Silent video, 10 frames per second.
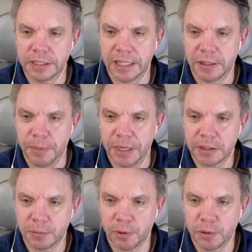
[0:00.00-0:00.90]
Is that the
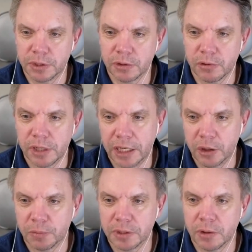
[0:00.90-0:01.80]
best approach to create
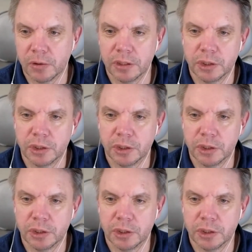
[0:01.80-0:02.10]
your persona?